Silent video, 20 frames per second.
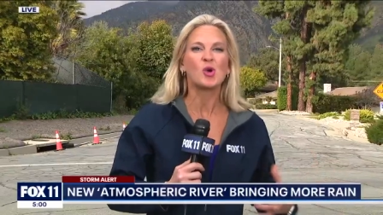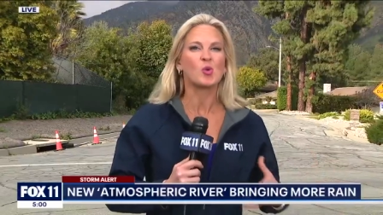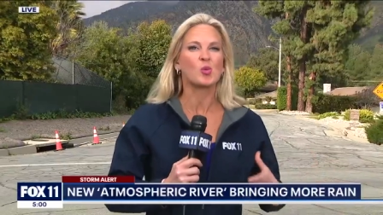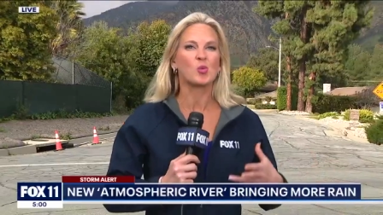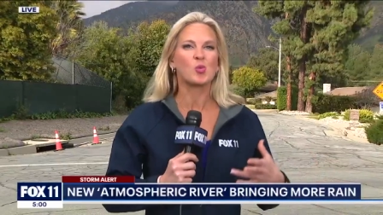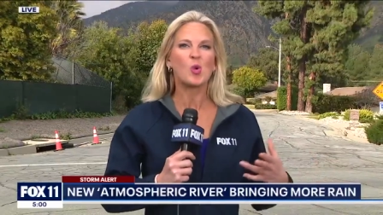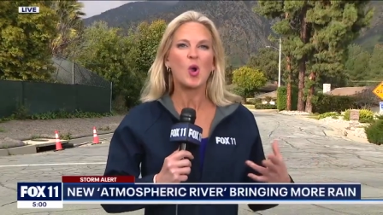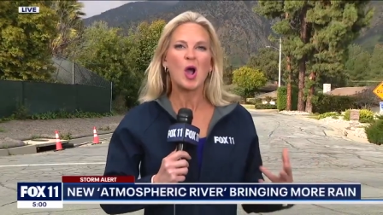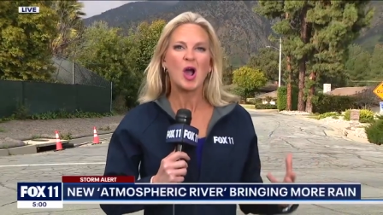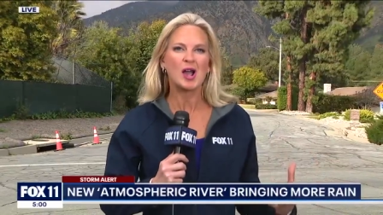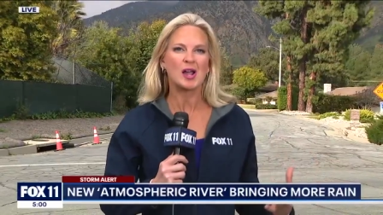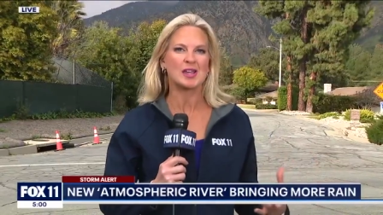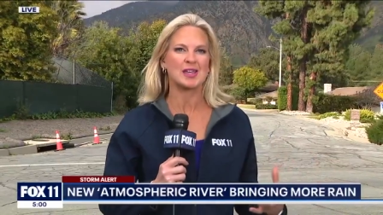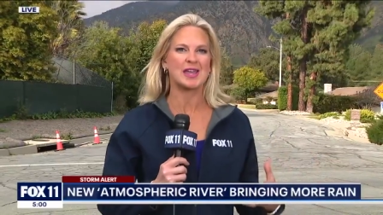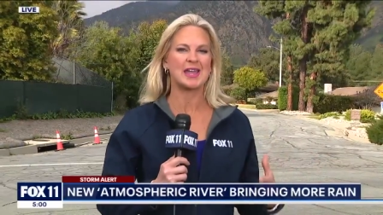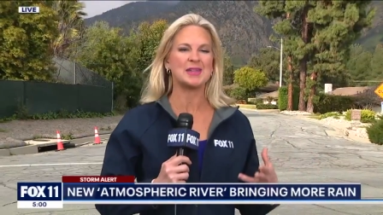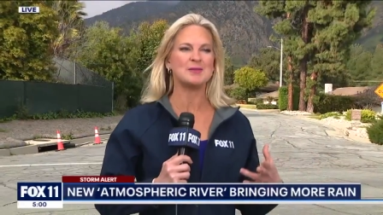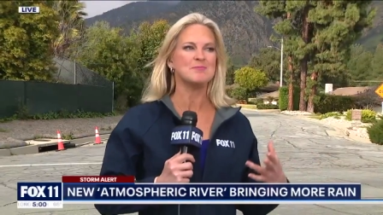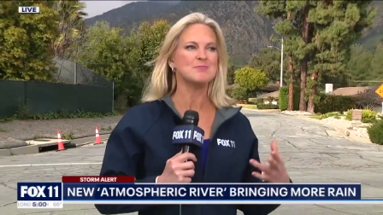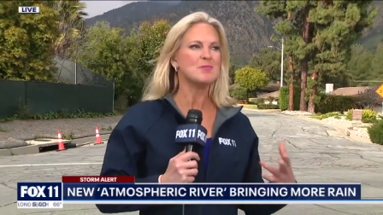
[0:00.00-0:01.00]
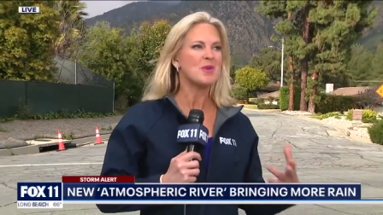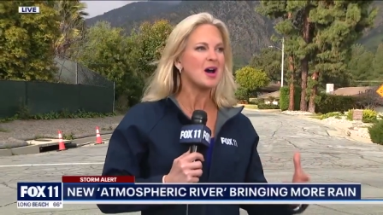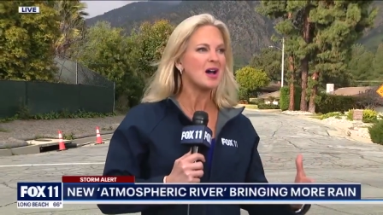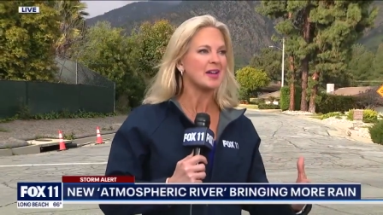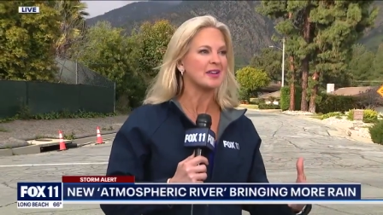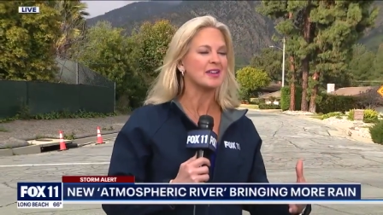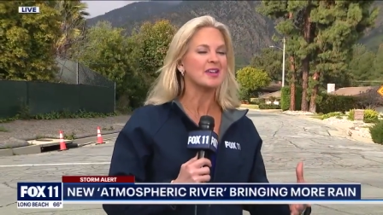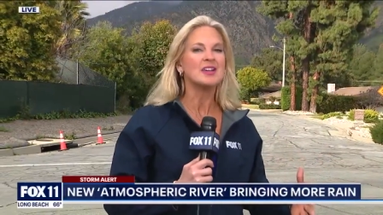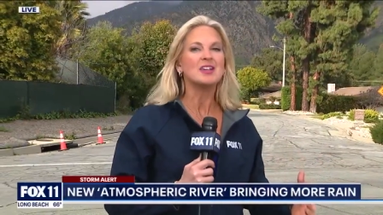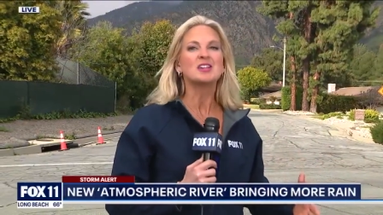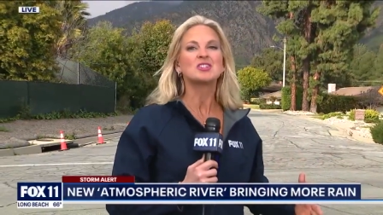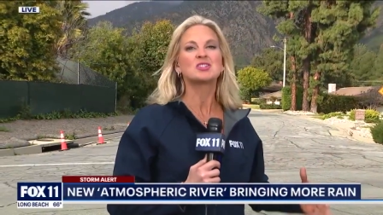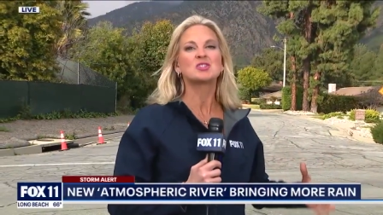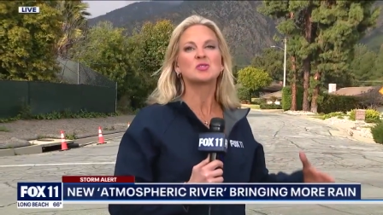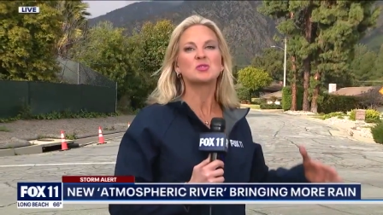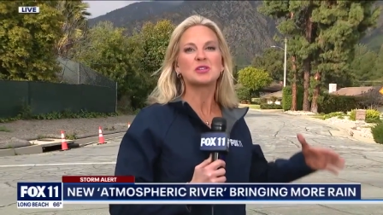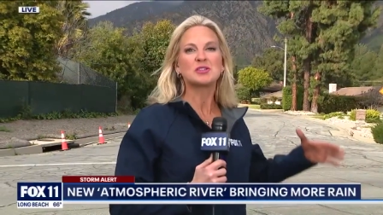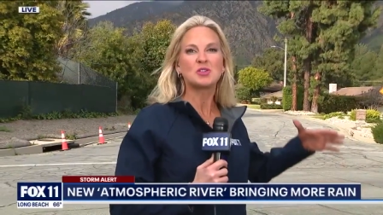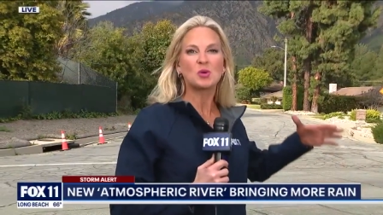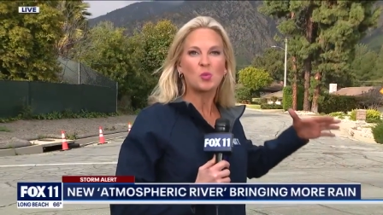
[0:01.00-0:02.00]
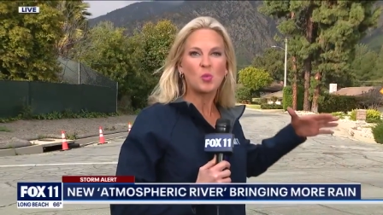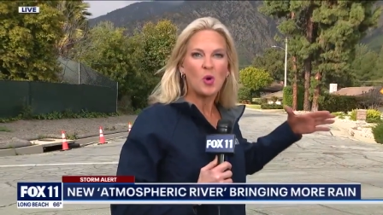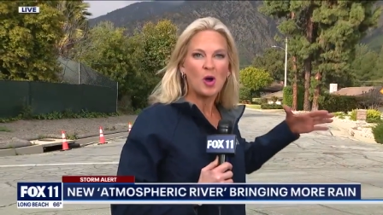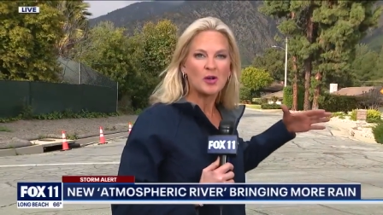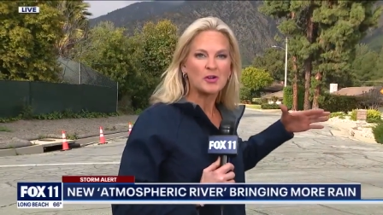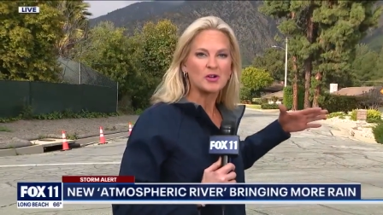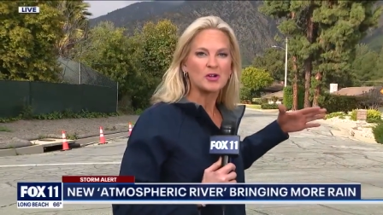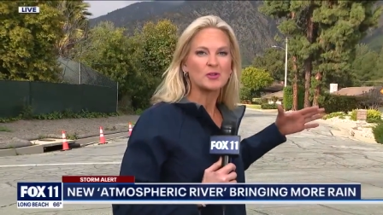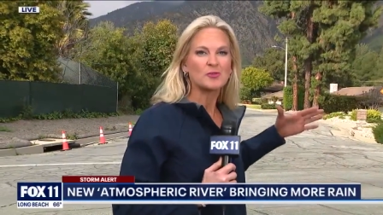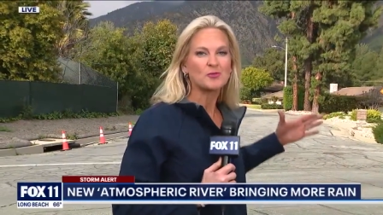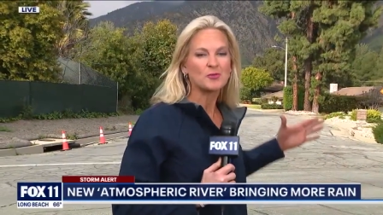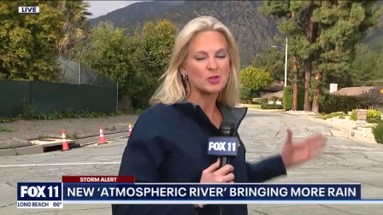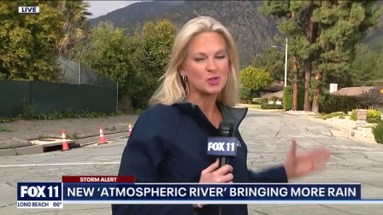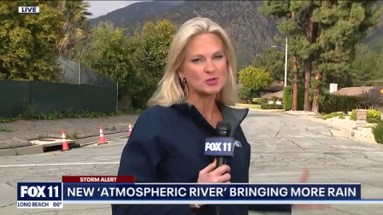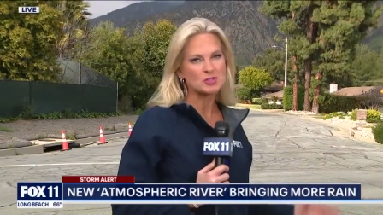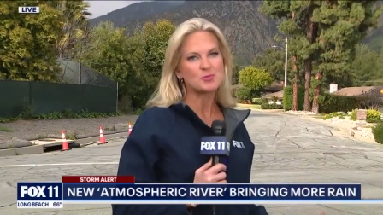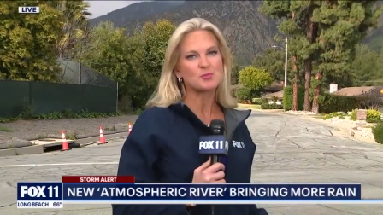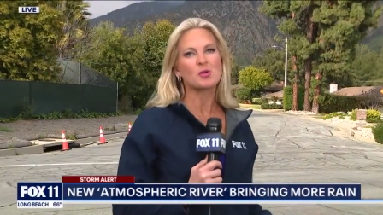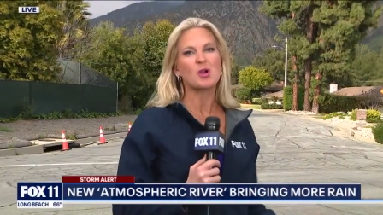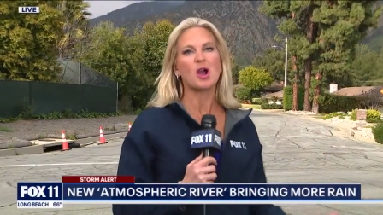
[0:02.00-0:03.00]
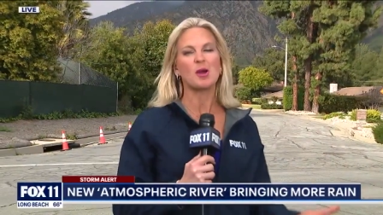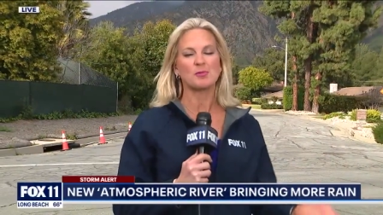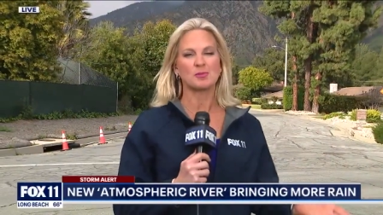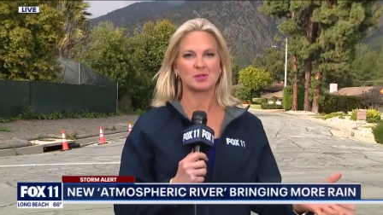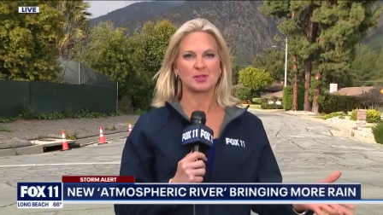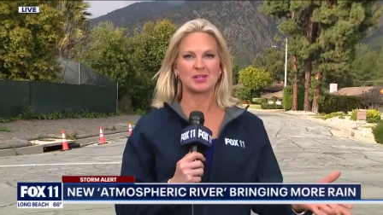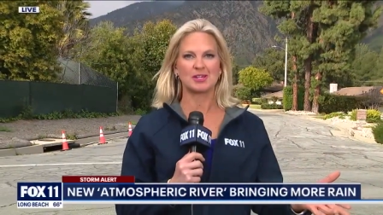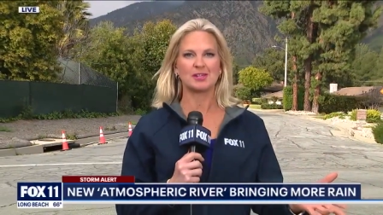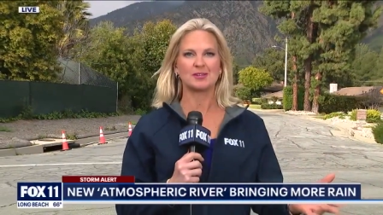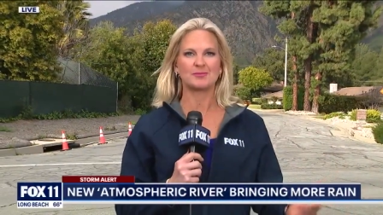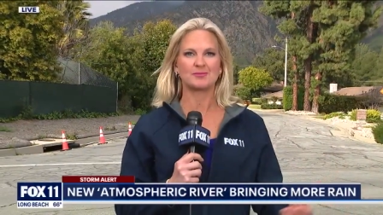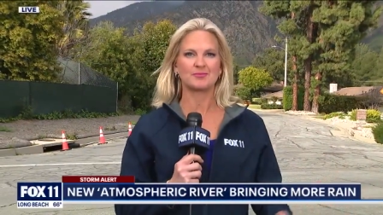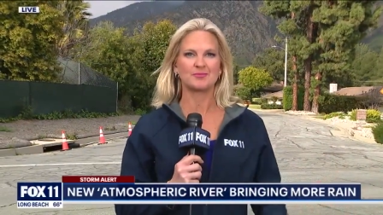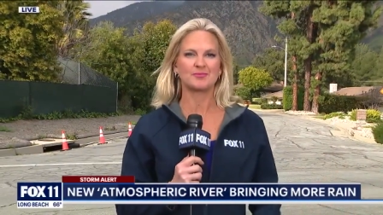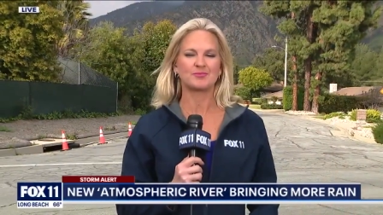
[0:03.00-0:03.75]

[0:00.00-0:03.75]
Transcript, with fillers: rock, and mud so that the water flows properly.